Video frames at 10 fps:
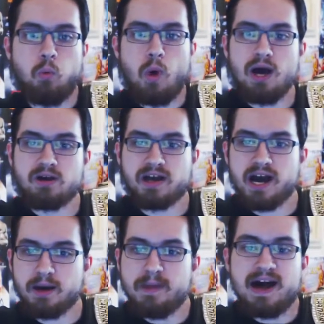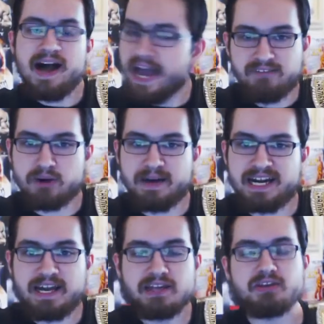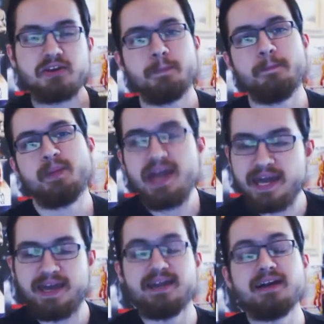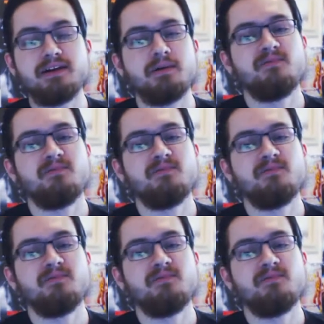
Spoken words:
Welcome, everybody, to another big